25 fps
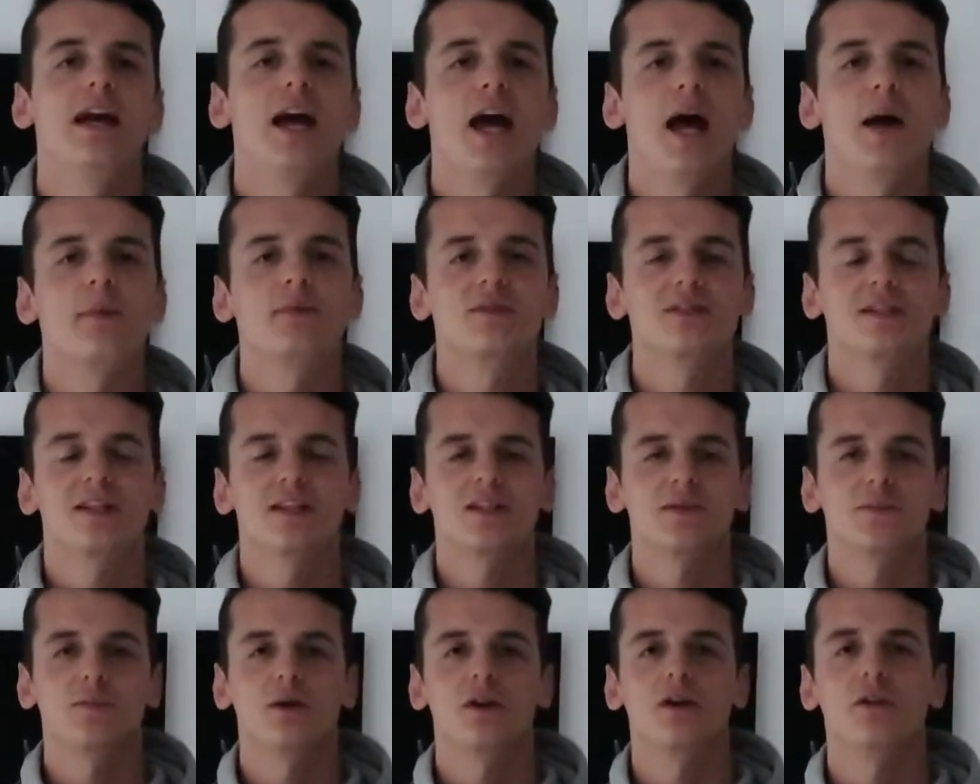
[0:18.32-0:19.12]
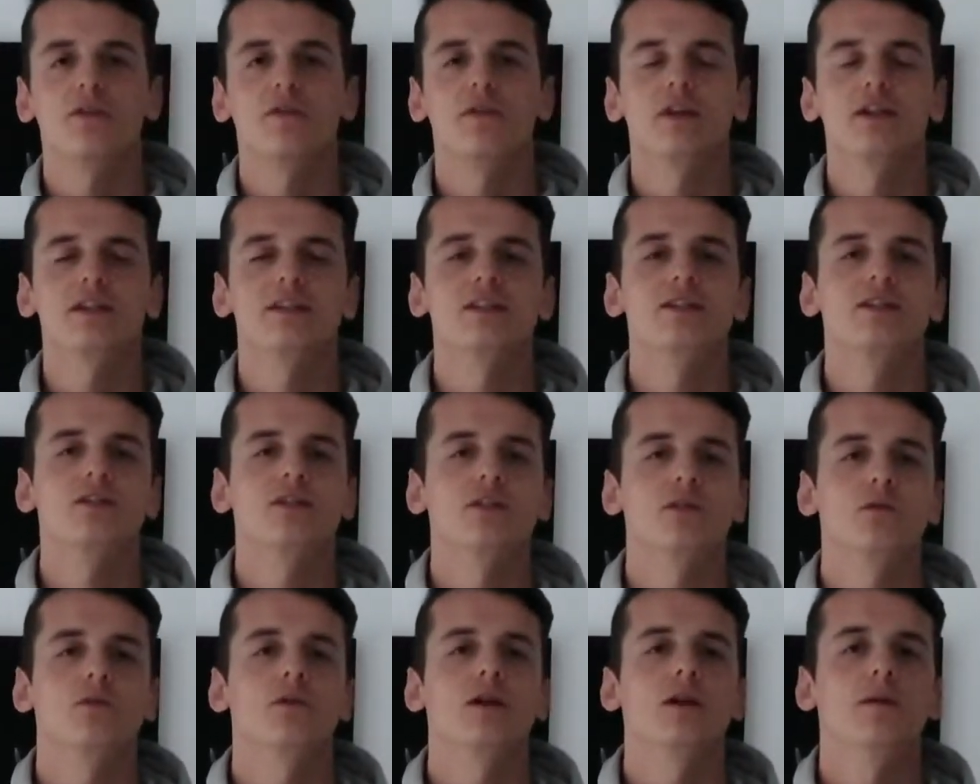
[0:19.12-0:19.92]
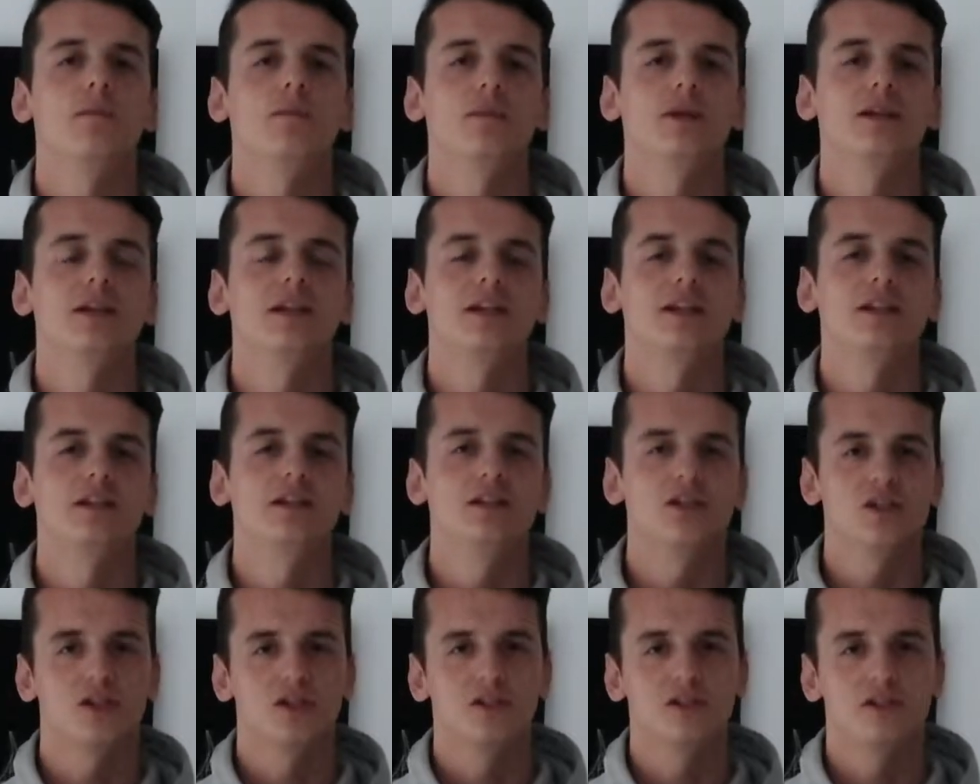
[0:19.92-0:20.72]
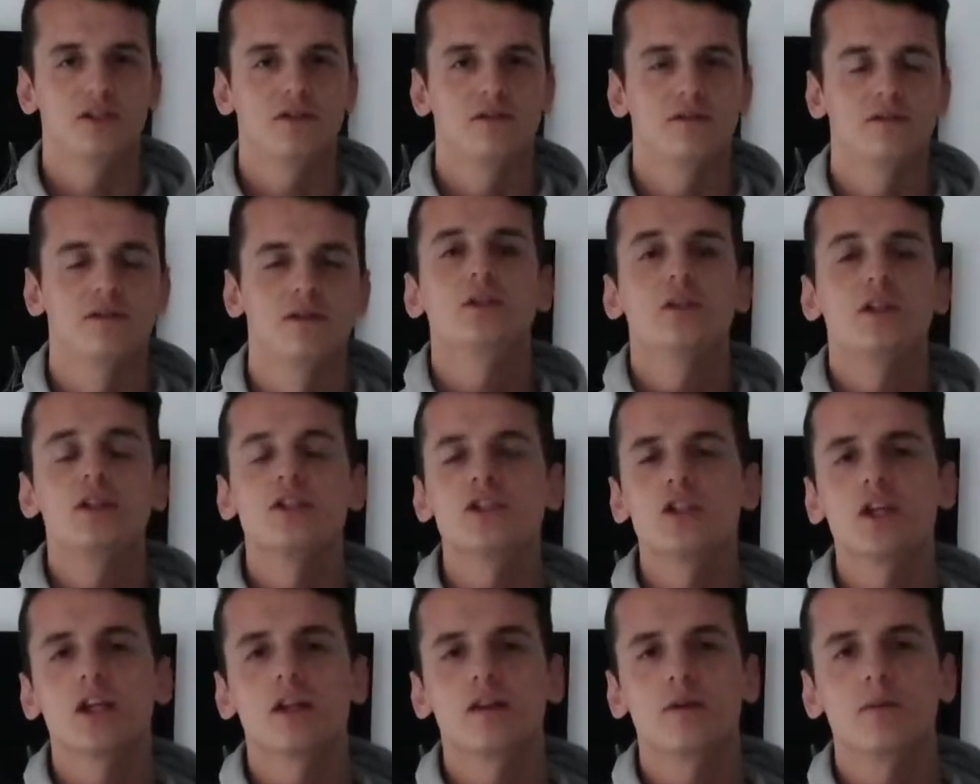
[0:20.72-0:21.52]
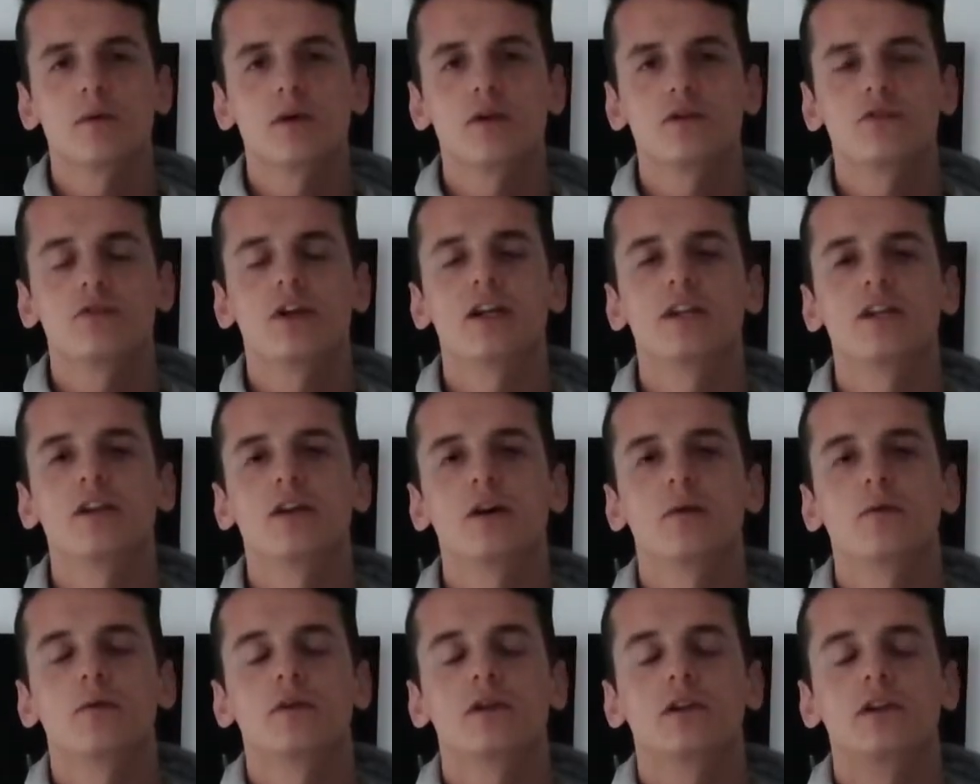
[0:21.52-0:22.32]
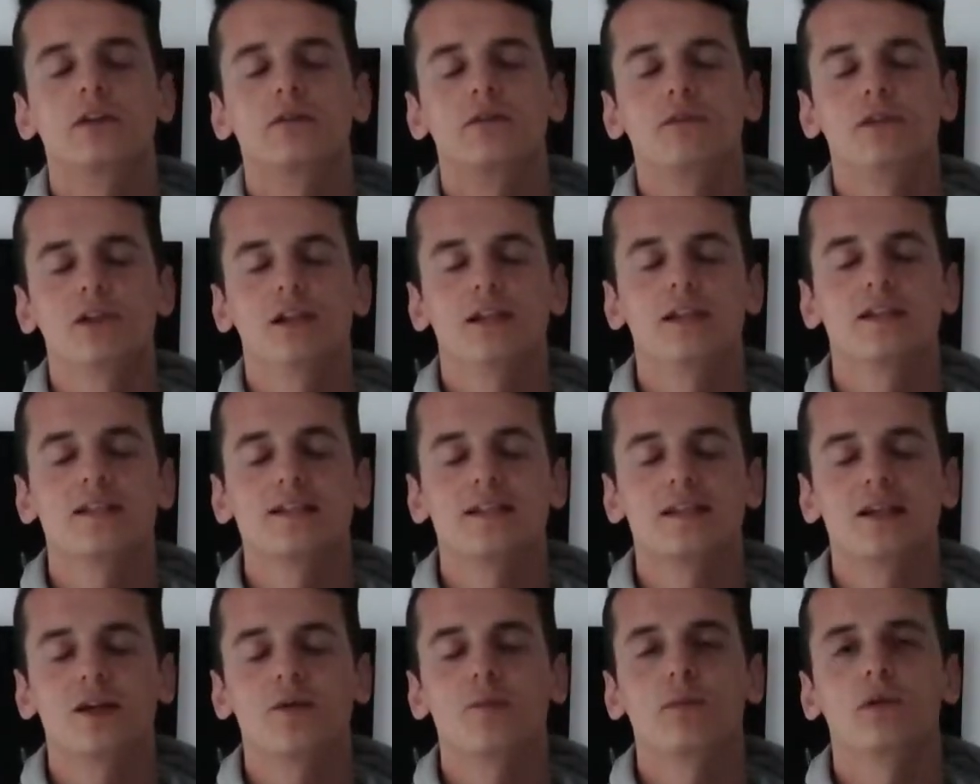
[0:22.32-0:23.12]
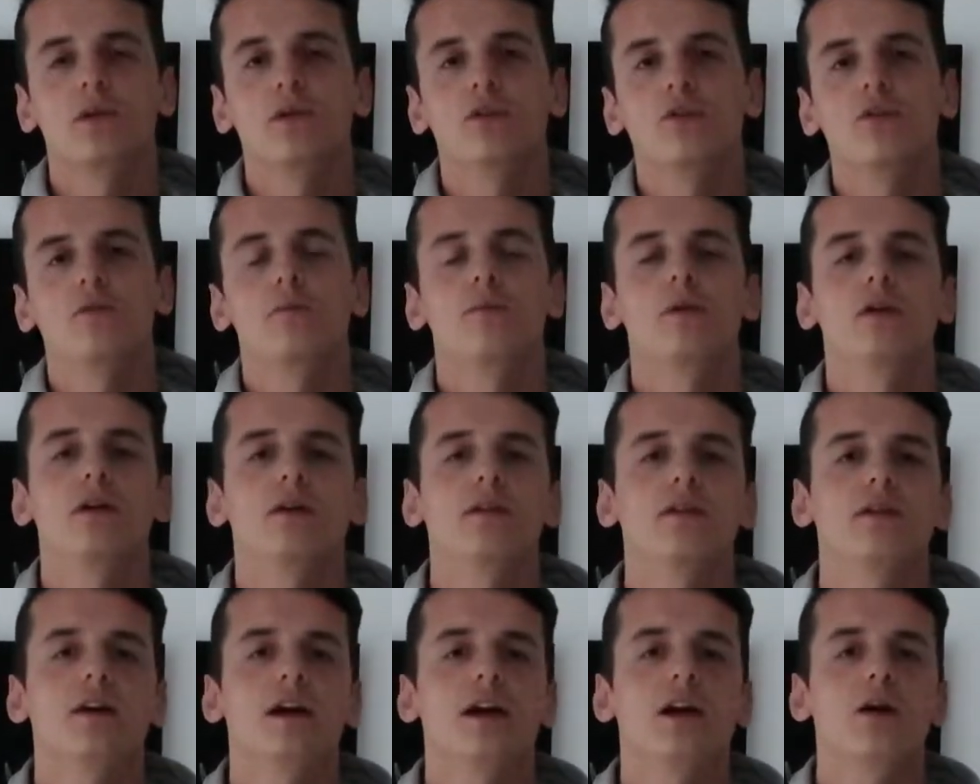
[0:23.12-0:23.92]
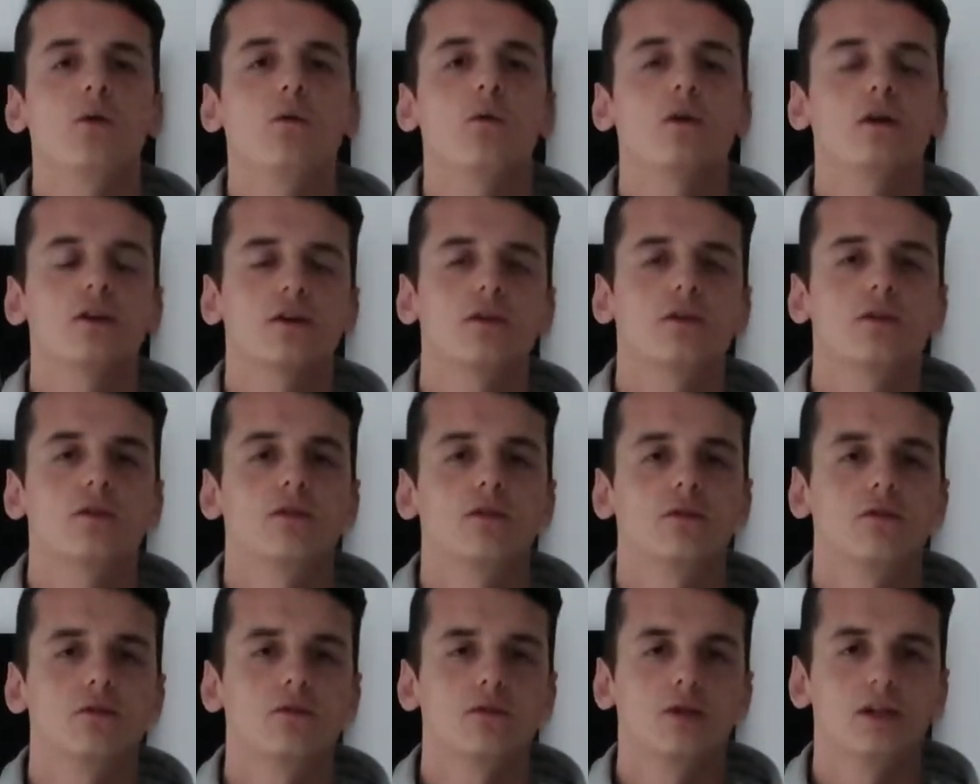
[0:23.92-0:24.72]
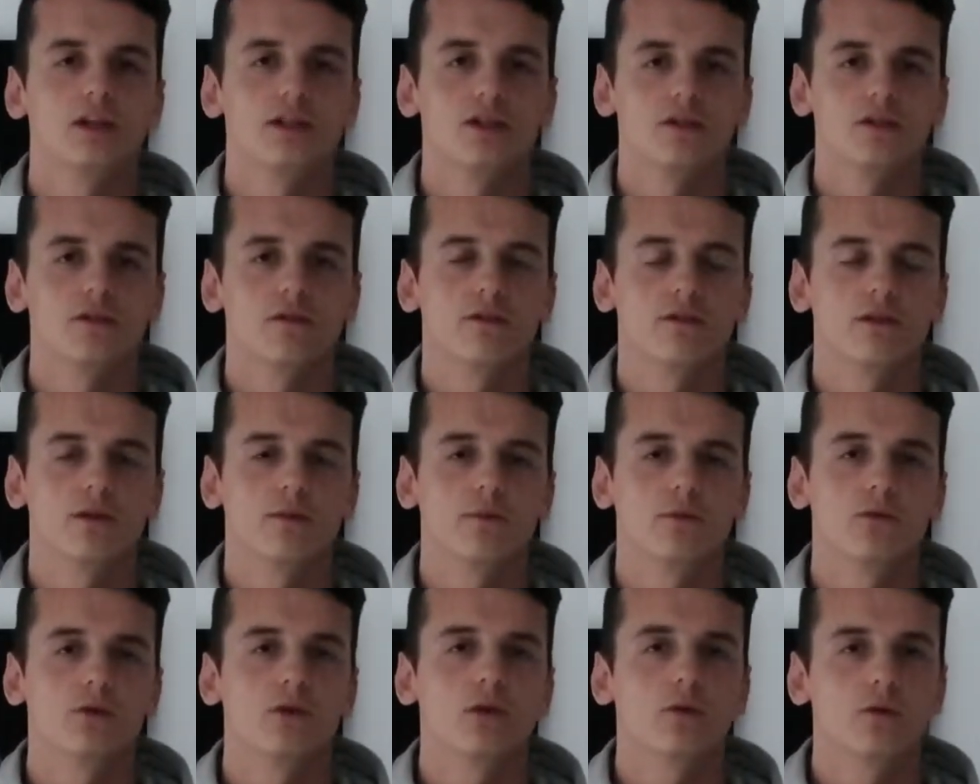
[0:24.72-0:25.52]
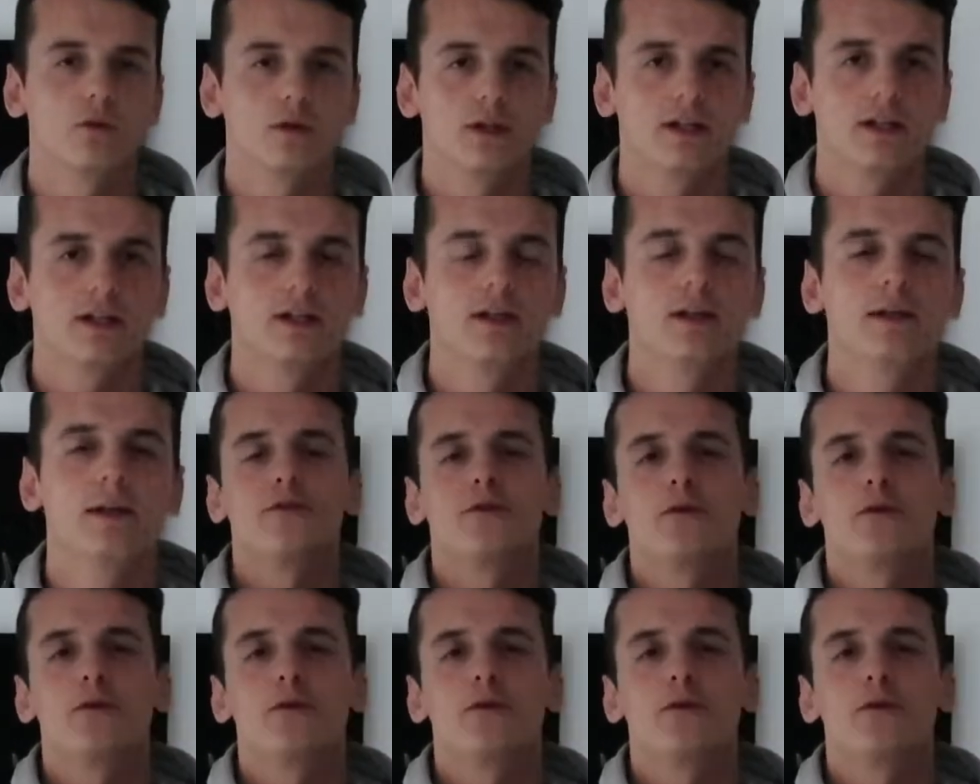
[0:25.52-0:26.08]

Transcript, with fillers: apps as part of their digital well-being initiative. You can check them out right now, I'm going to leave links down below but I'll walk you through each of them real quick.